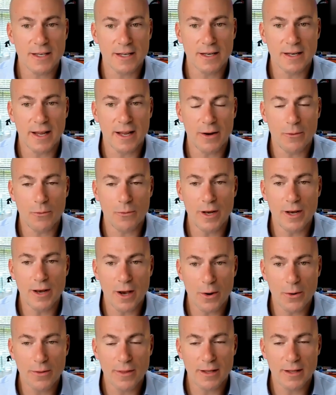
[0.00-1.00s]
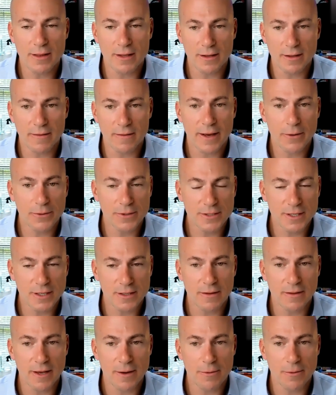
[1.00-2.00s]
and and we know that the like we
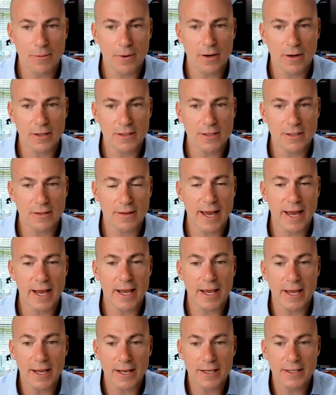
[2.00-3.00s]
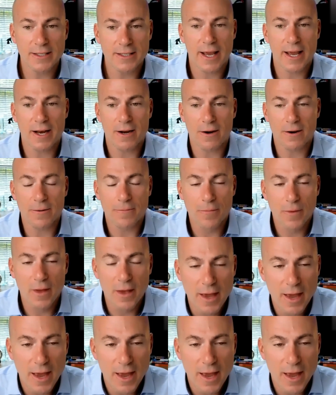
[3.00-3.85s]
said the labor market's a lagging indicator,